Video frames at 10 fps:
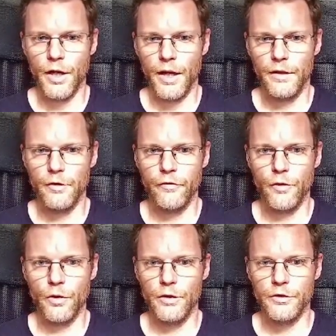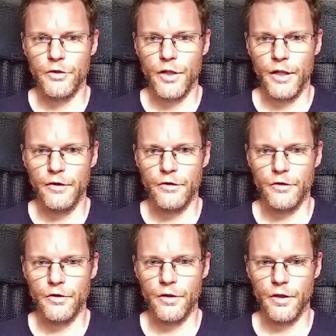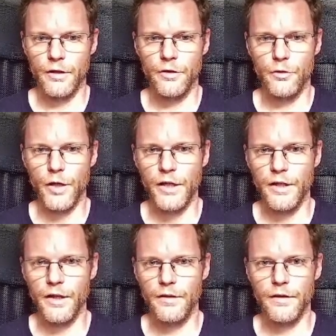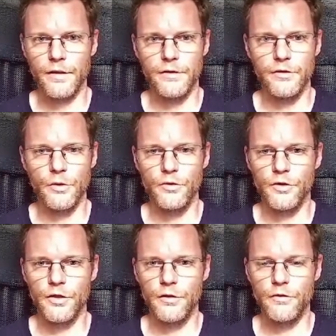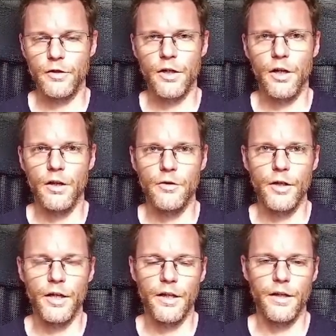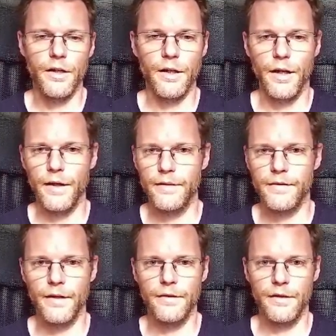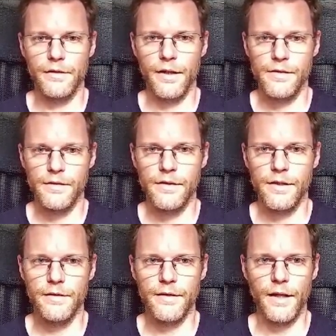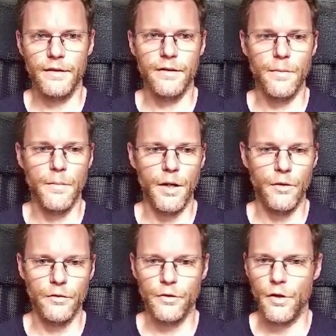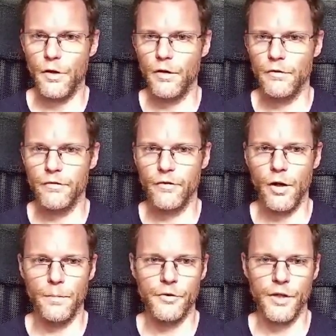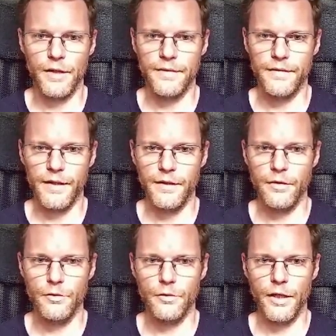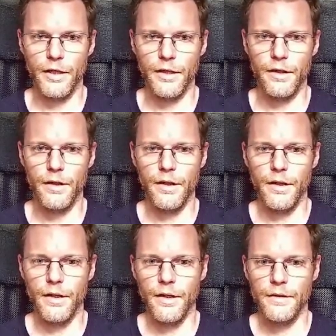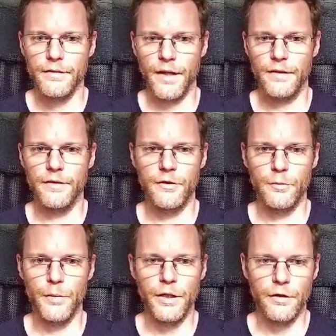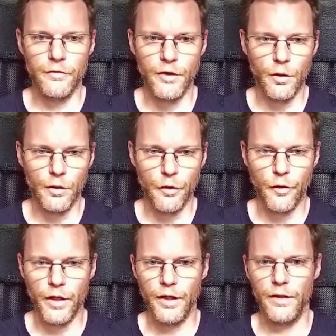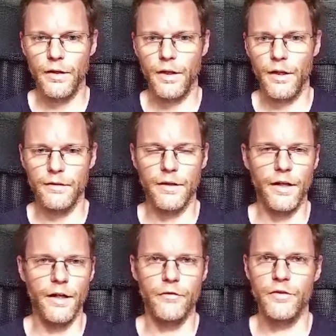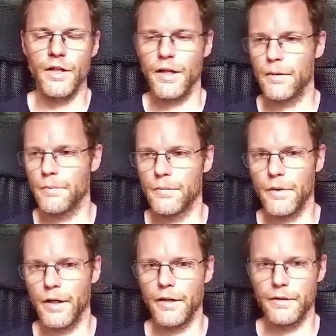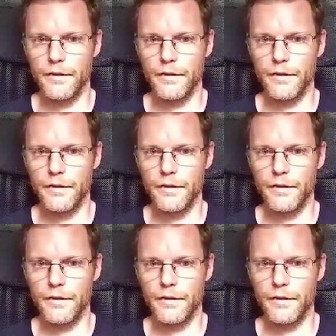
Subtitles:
of course change the gradient that is used here for coloring, and set the intensity, set the amount of objects in the ring, set the speed of the whole thing and the lifetime. And